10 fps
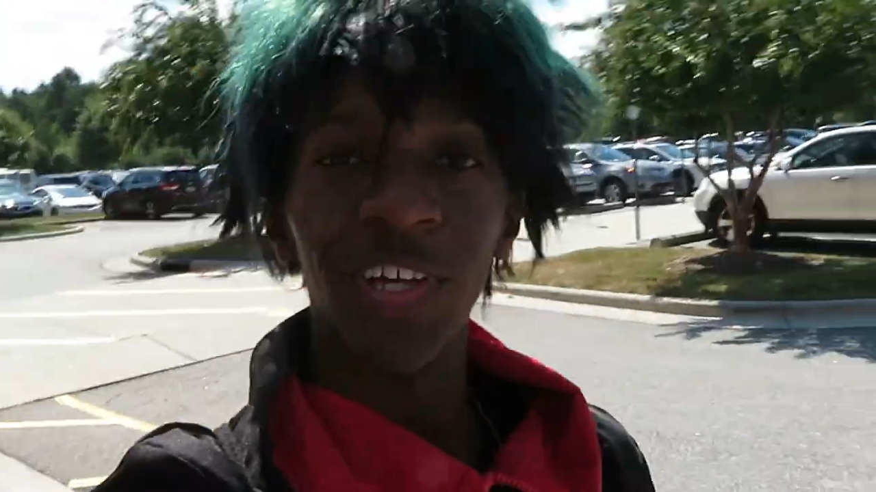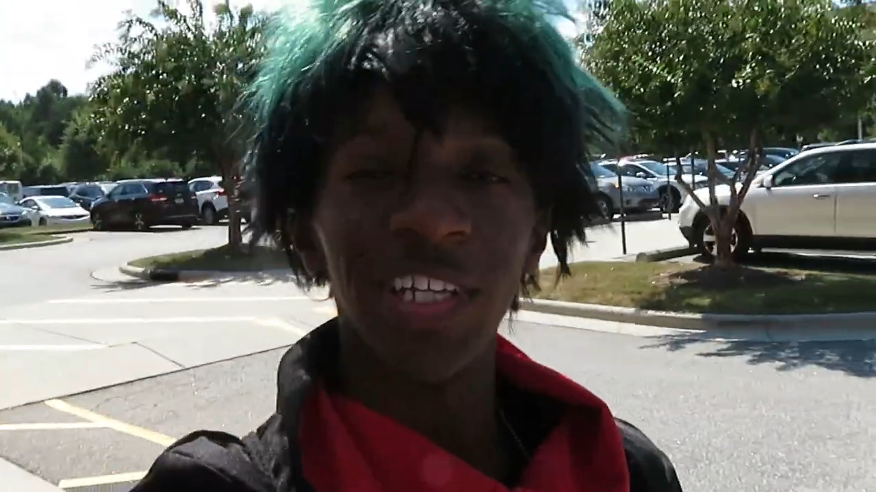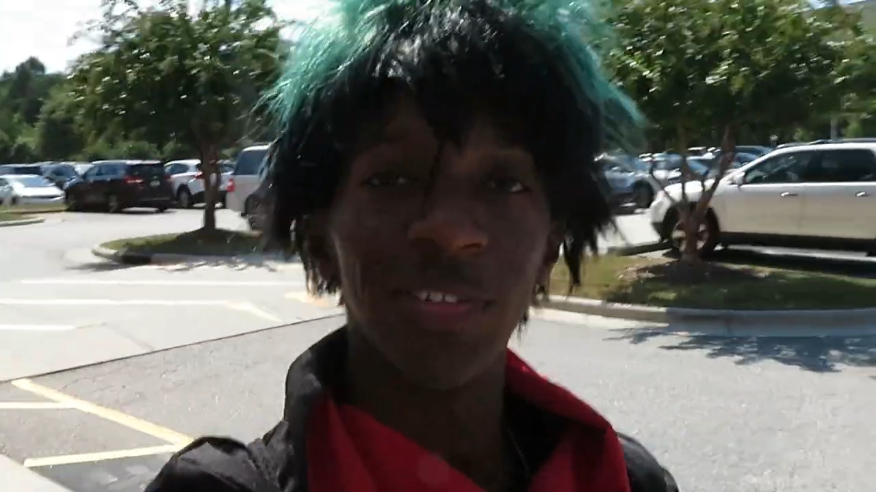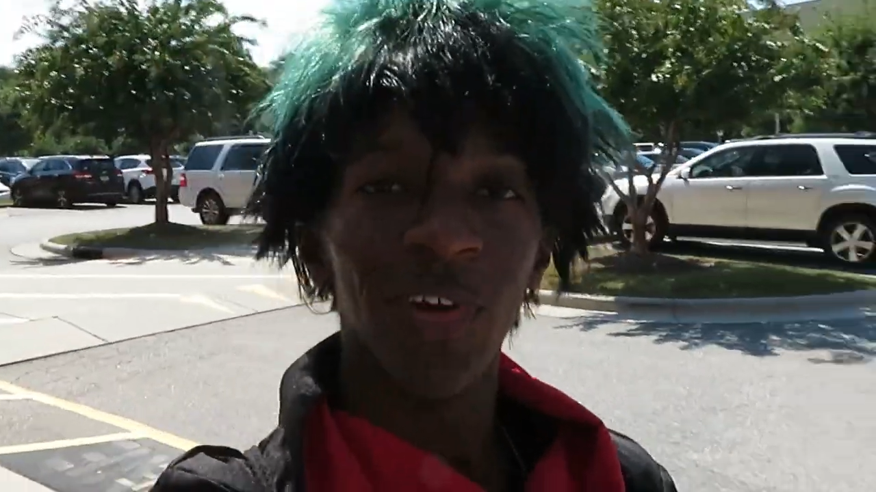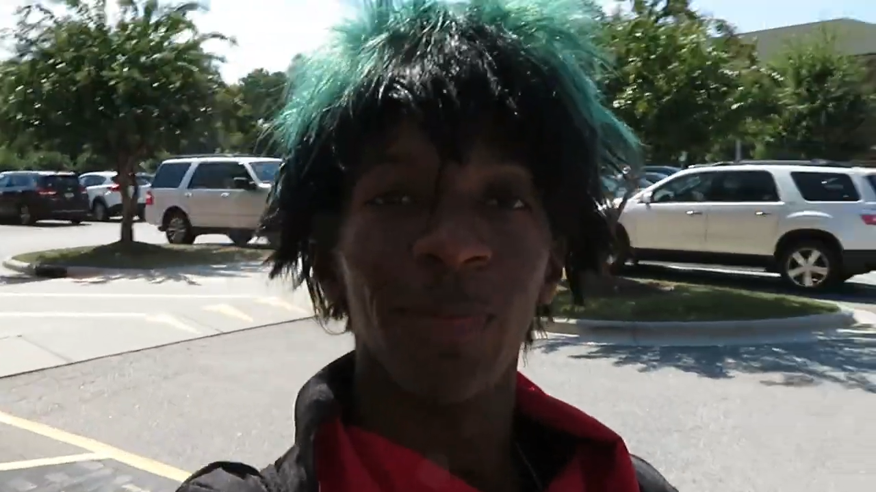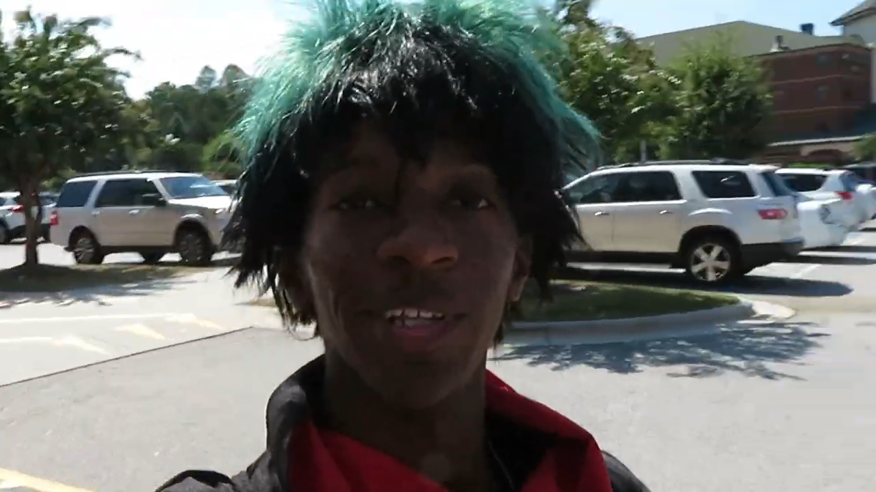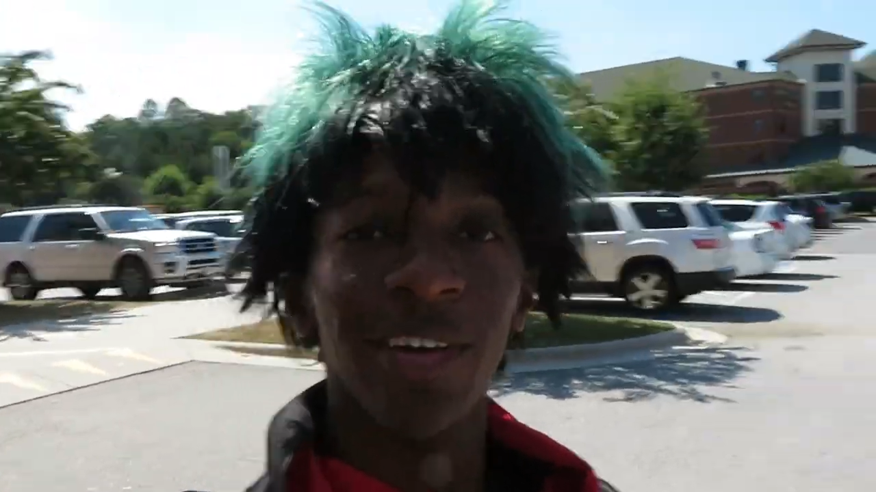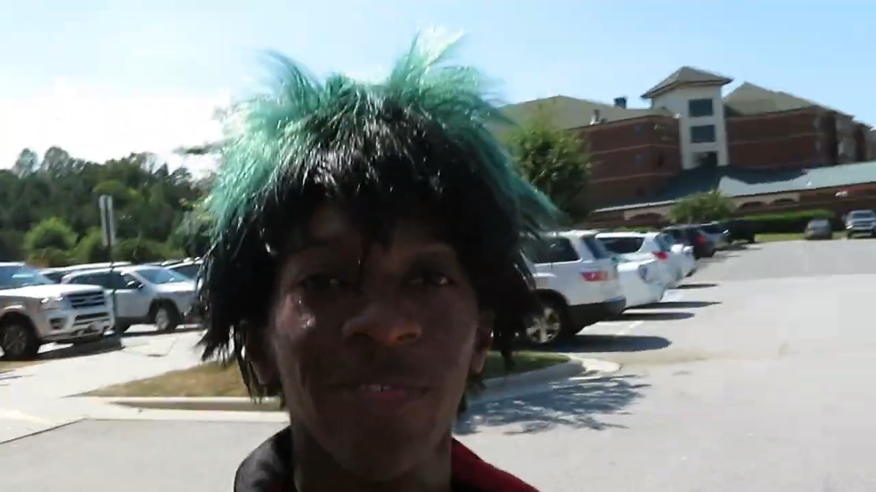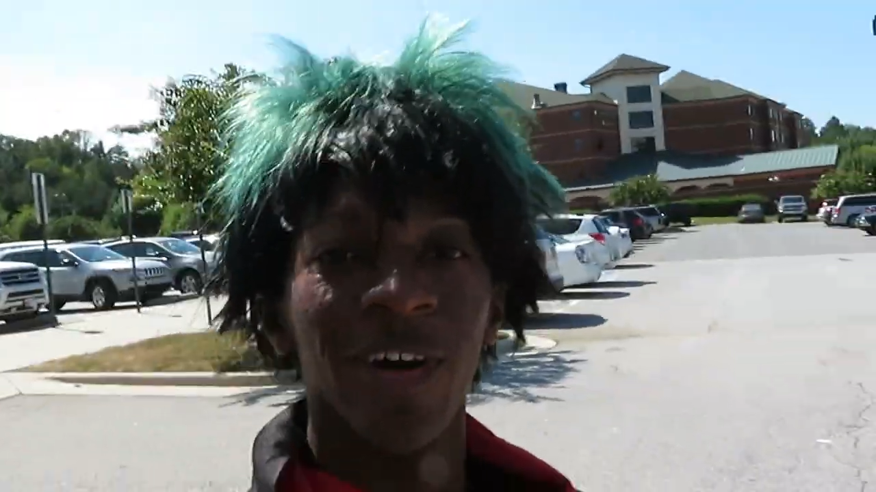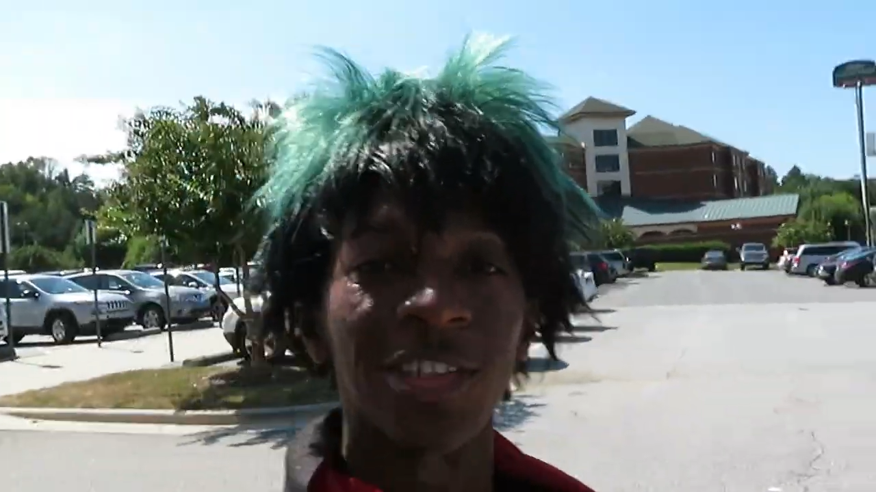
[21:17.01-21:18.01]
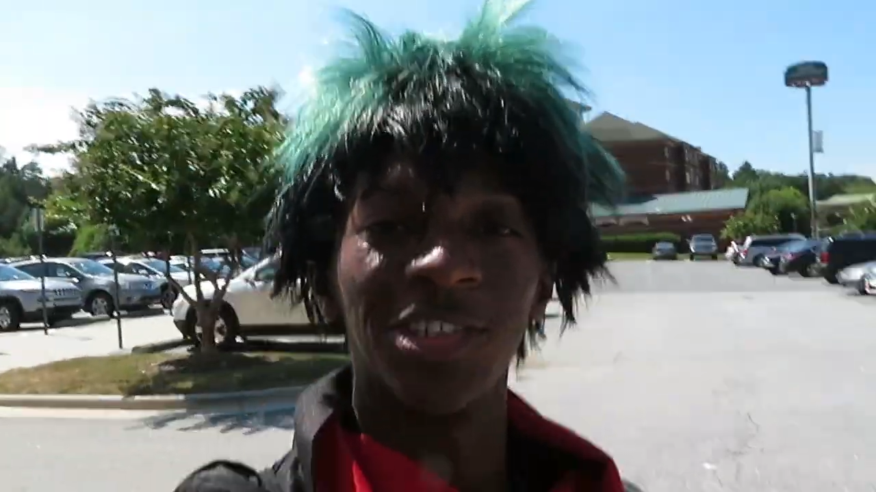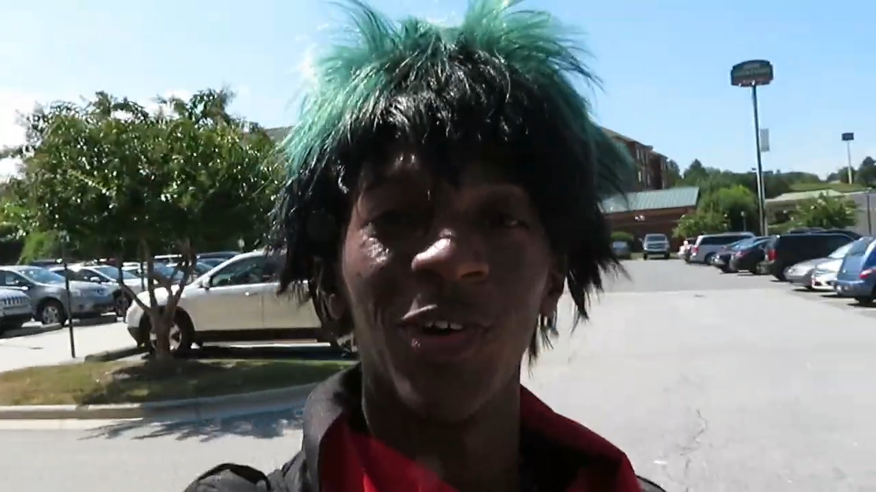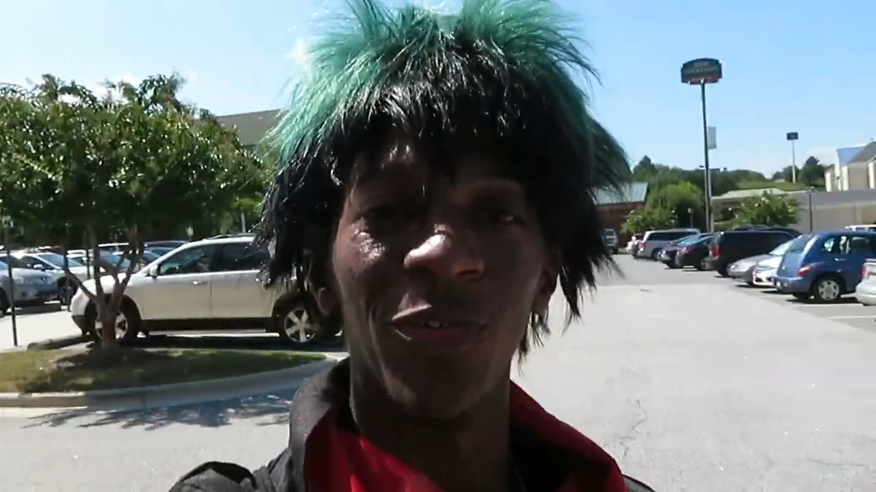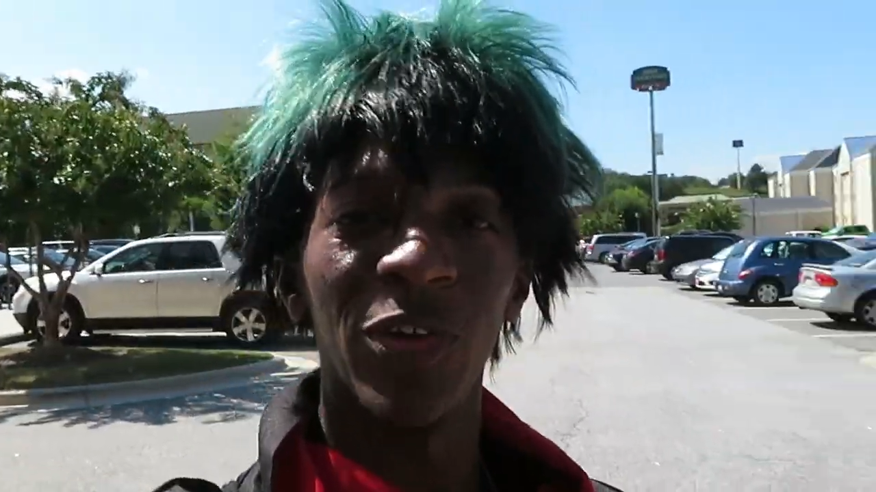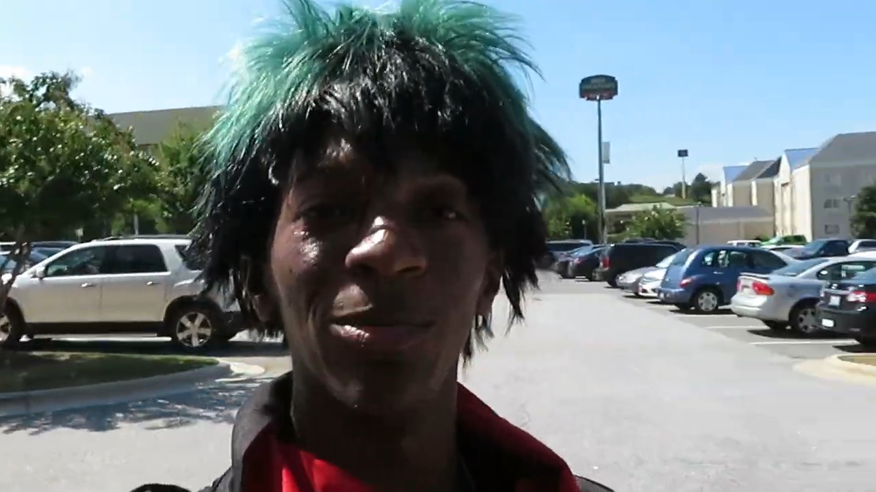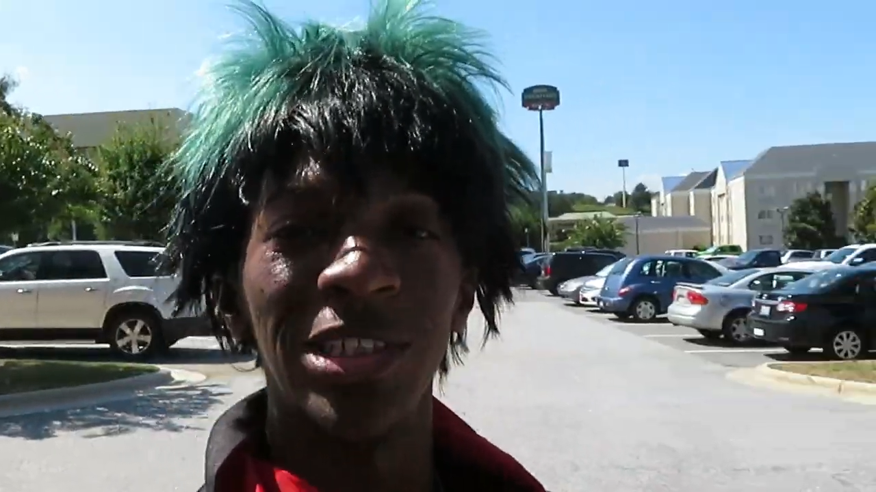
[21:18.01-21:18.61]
finished filming the first short film,